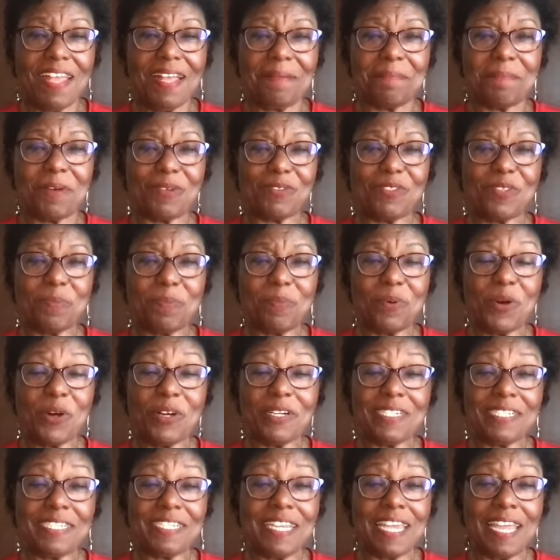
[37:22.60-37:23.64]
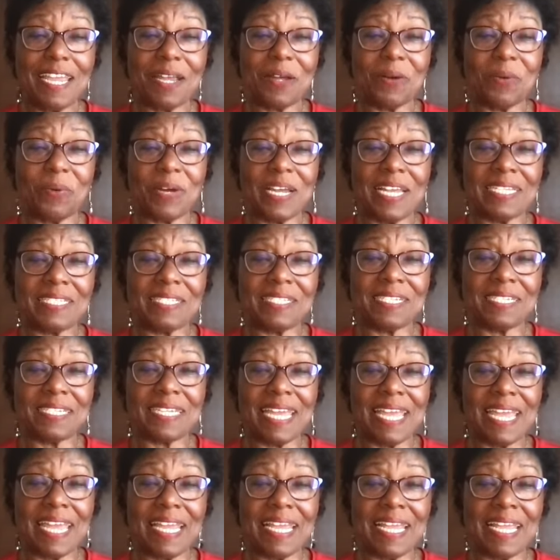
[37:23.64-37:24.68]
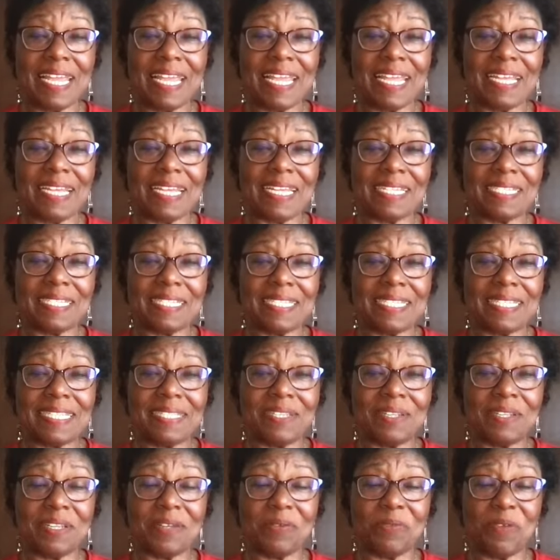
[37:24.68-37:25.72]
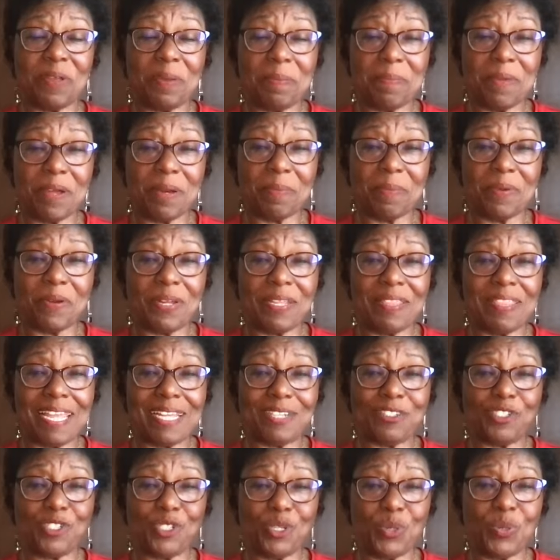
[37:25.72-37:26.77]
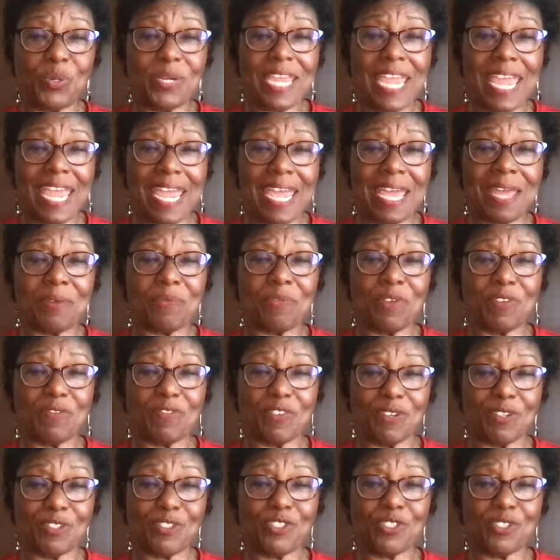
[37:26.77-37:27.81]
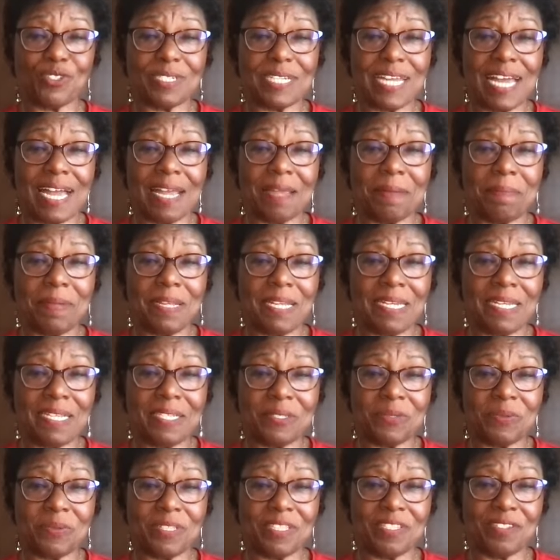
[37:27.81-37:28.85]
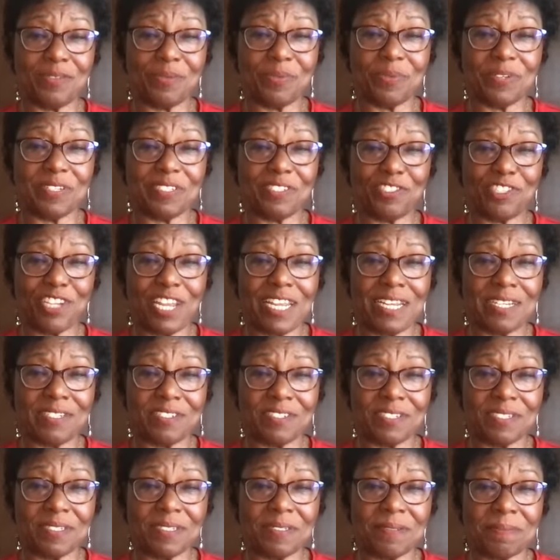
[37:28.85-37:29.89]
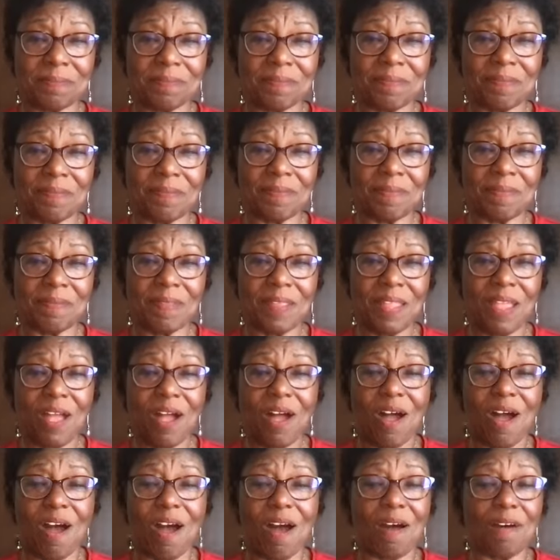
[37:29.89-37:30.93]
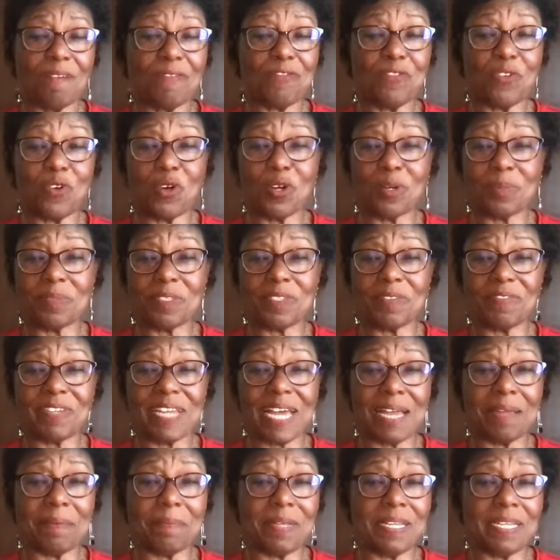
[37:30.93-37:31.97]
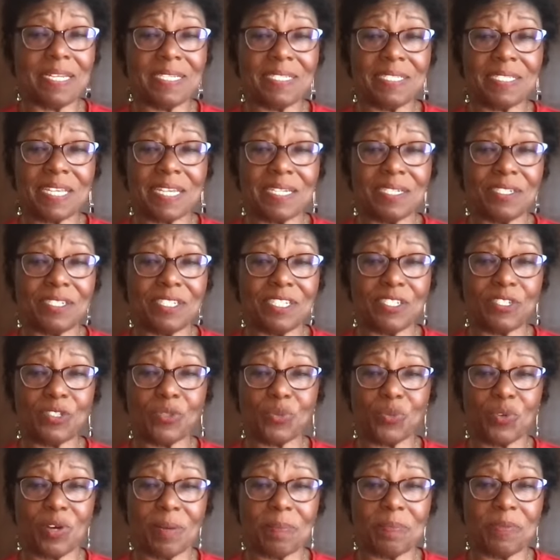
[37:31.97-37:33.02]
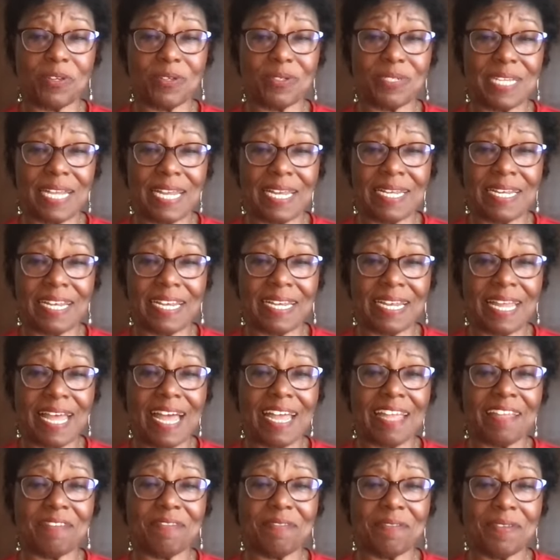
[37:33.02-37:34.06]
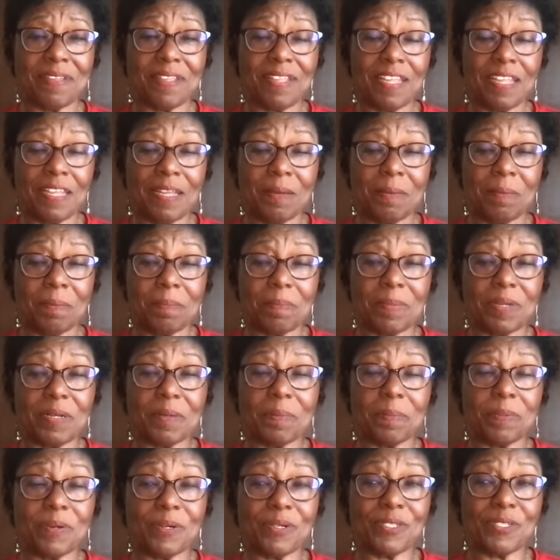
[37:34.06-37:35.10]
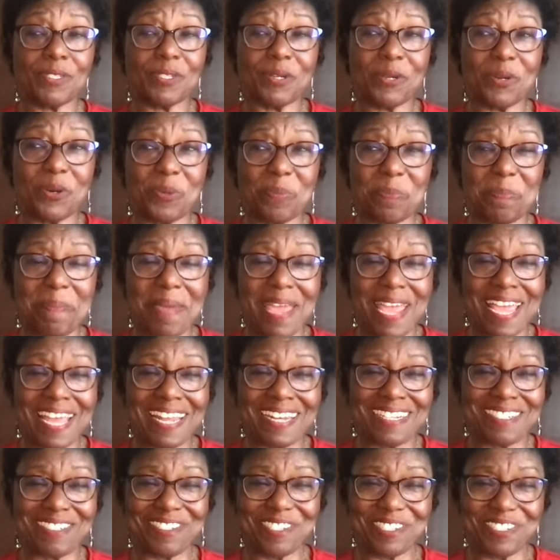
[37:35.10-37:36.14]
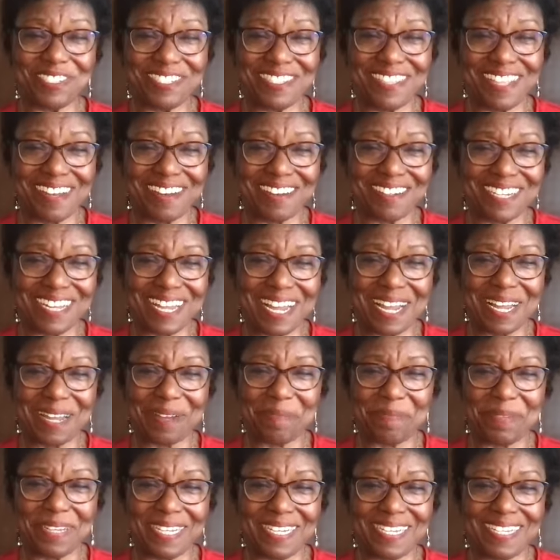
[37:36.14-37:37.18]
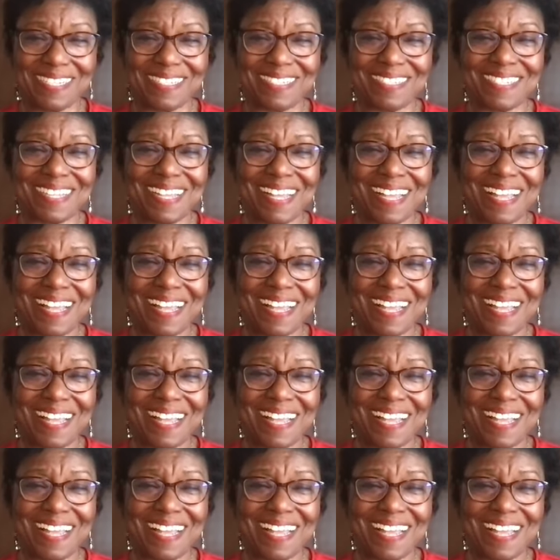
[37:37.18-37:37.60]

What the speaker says: Most important takeaways today is remembering that you can reverse your diabetes with changes. All forms of diabetes can disrupt your daily life, but a person who manages their diabetes